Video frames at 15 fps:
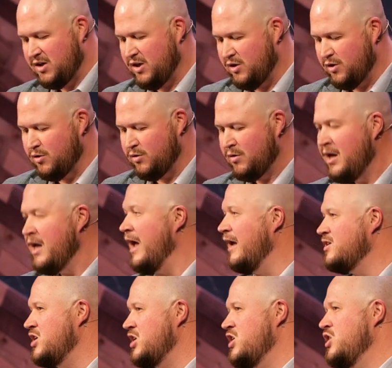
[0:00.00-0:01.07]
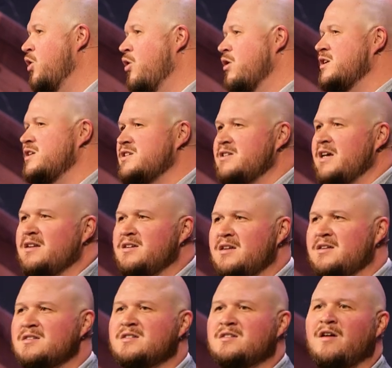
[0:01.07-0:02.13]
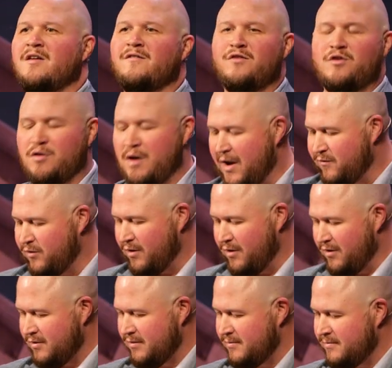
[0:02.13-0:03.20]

you and to your descendants forever.